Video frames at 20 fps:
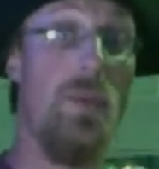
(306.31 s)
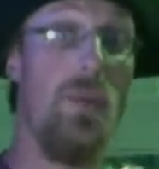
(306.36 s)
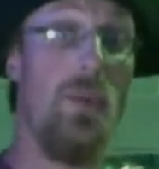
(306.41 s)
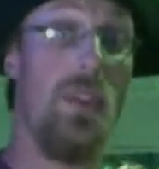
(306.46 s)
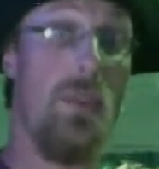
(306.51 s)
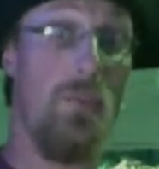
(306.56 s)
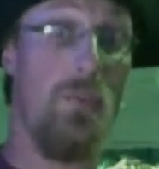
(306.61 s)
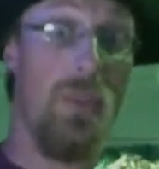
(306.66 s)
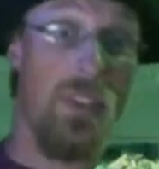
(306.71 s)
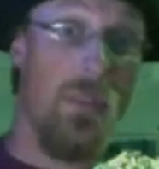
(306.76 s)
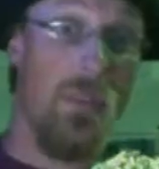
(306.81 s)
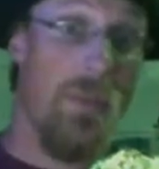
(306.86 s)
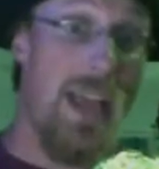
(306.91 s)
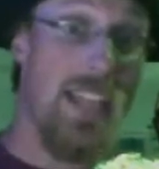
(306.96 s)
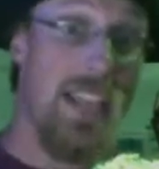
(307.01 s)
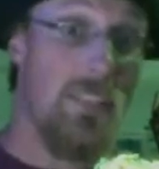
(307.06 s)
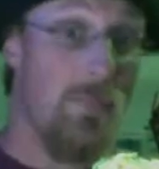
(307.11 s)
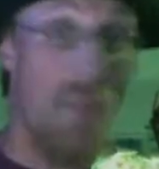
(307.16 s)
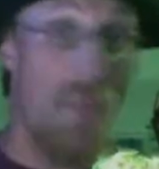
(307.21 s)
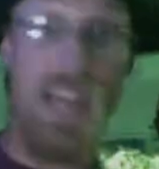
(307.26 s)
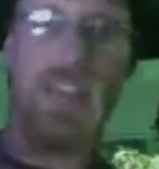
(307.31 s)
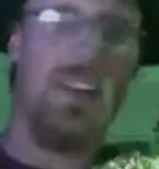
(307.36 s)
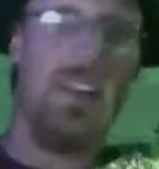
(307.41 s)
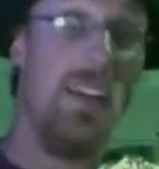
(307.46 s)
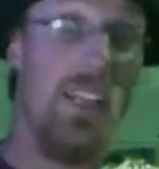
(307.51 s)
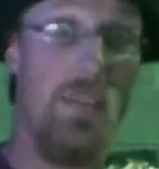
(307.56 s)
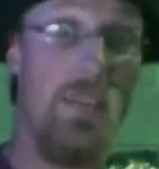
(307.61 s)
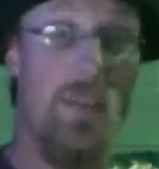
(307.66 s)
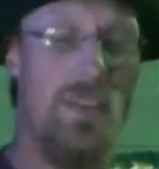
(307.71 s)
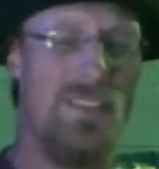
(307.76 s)
where they put the mask back
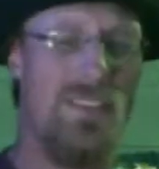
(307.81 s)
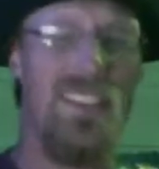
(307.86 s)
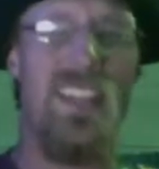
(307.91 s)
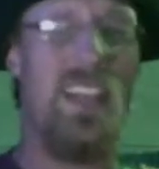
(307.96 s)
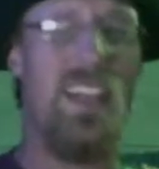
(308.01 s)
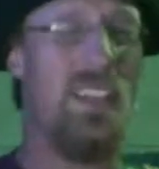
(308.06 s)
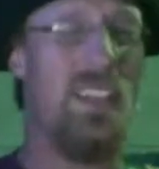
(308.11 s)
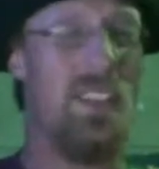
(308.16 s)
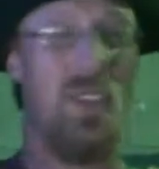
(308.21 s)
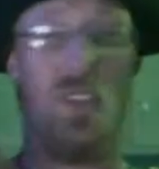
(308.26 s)
on him after they